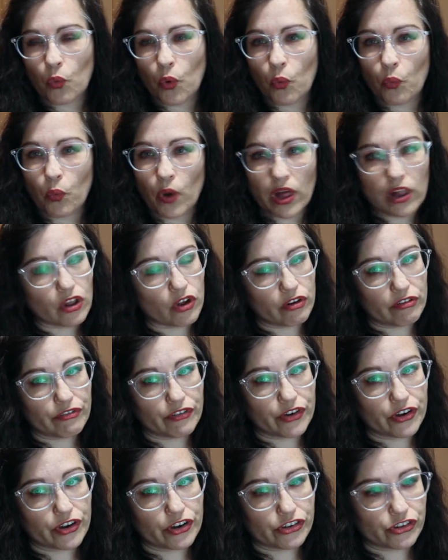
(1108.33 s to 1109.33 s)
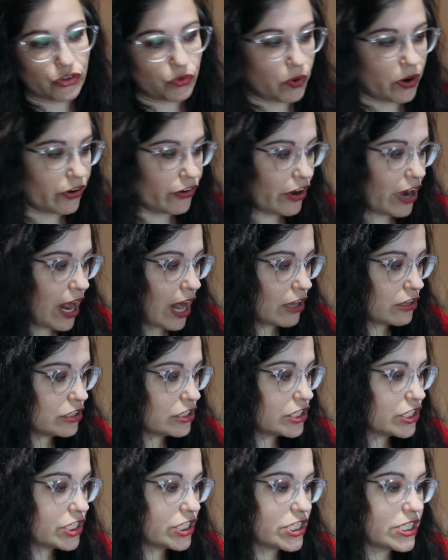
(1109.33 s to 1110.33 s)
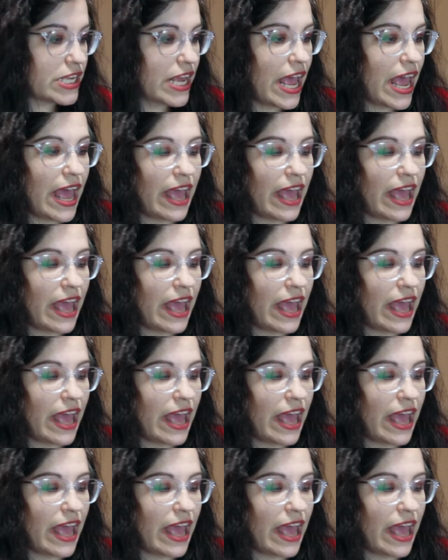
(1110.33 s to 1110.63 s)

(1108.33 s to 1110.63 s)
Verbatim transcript: well over $200.